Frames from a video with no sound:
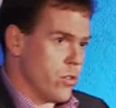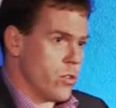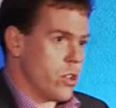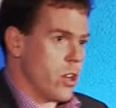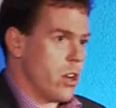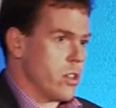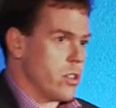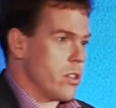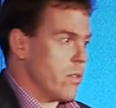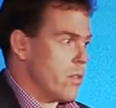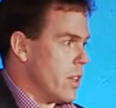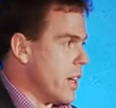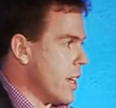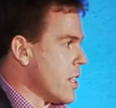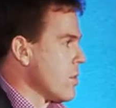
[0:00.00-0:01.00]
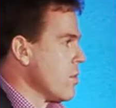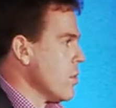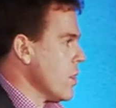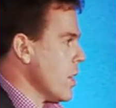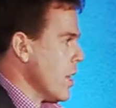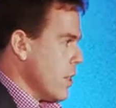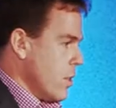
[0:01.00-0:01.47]
of charts over the last
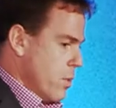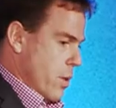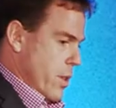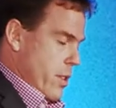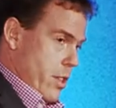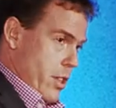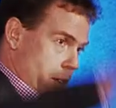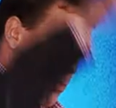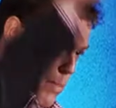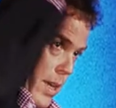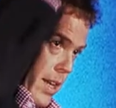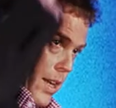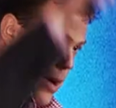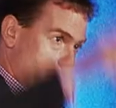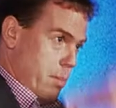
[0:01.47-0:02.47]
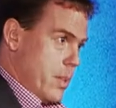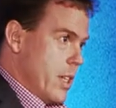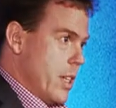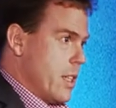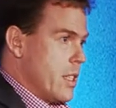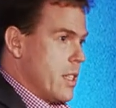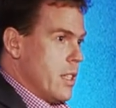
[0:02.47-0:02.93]
few days with you know, big
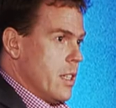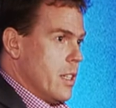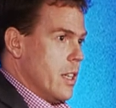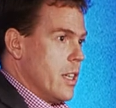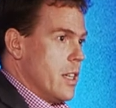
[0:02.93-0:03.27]
upticks in,